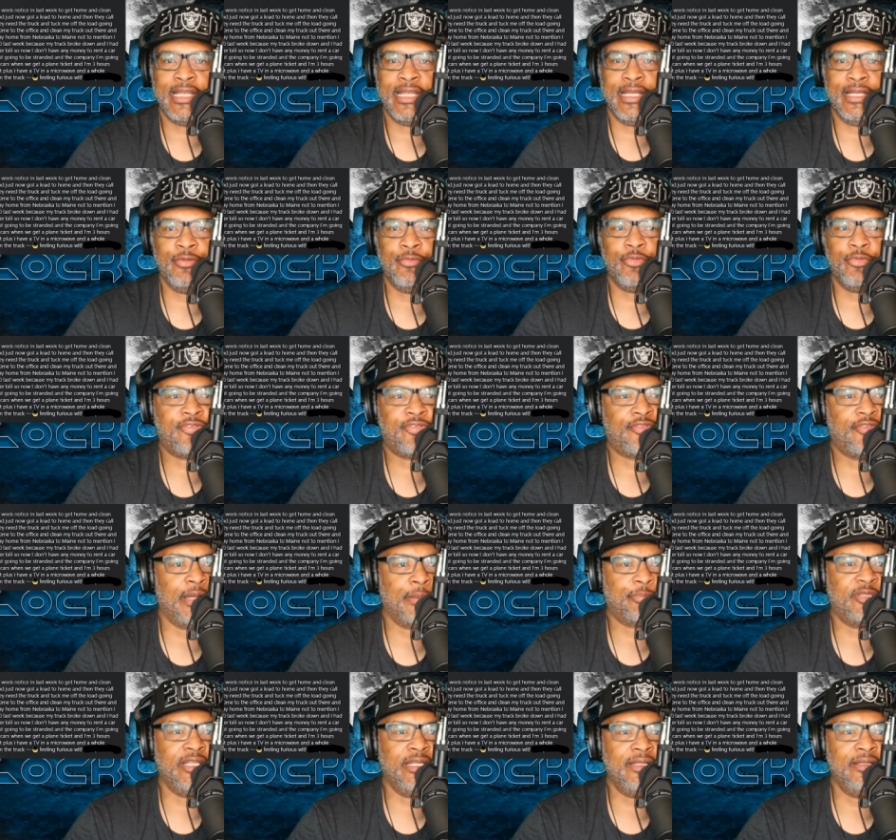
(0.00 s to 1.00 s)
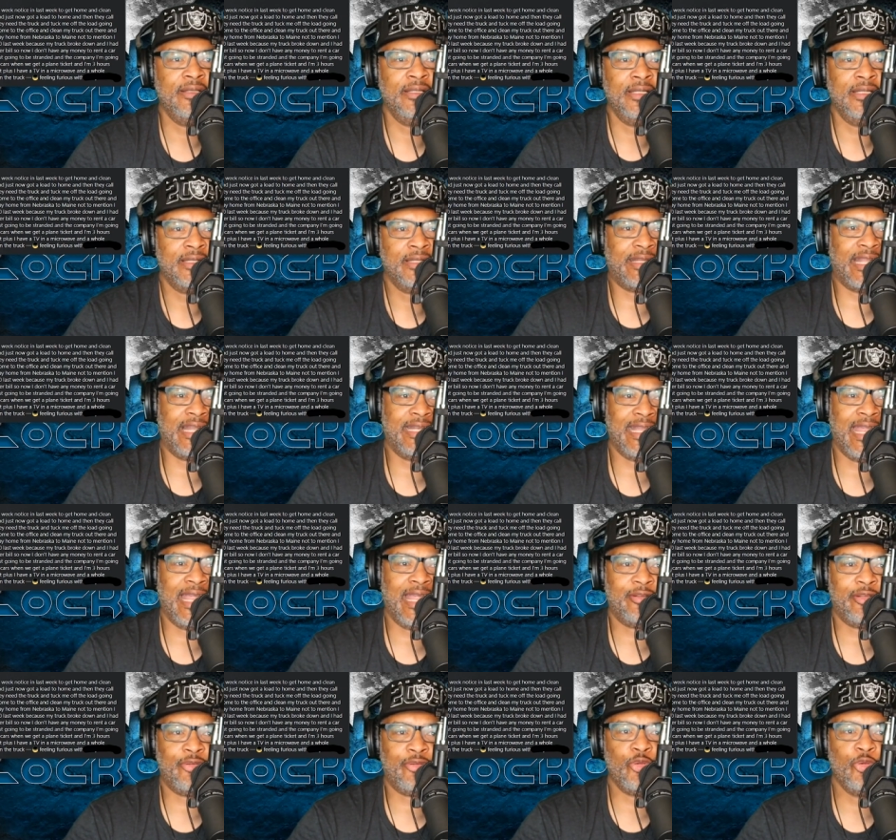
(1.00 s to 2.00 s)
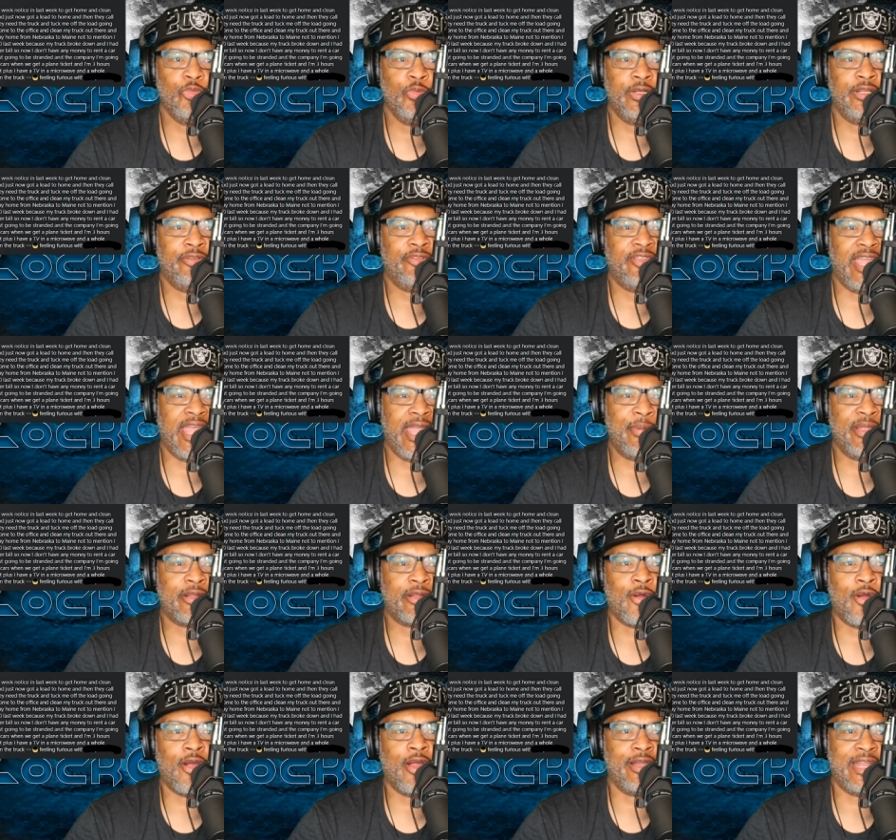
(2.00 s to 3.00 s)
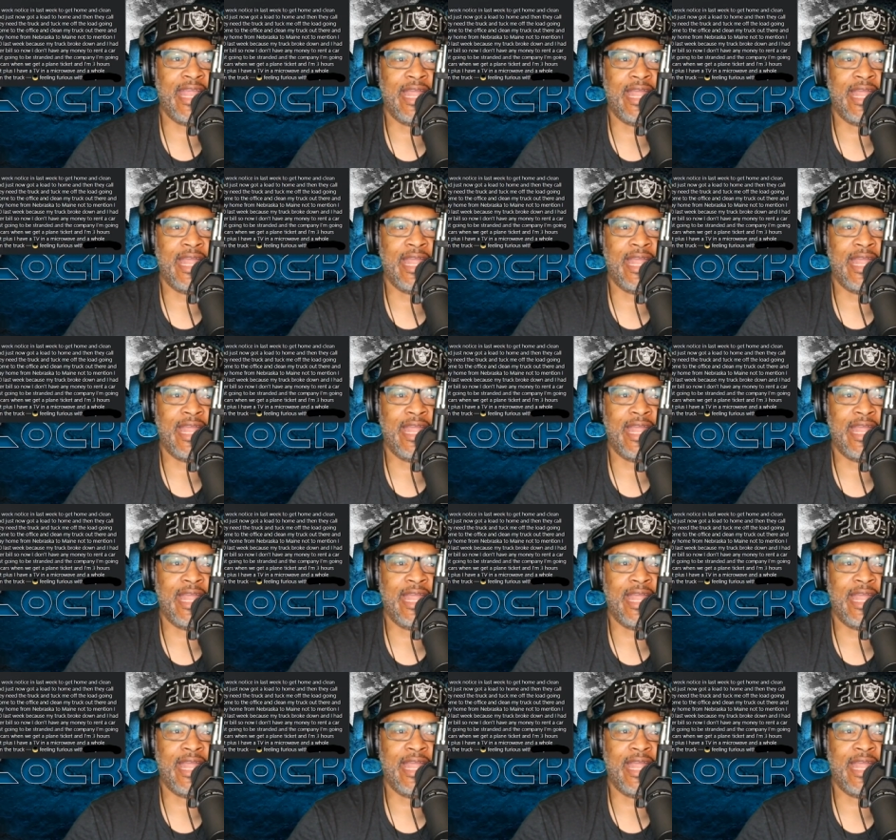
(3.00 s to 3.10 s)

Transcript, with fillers: and it was something that they had to do with the debit card.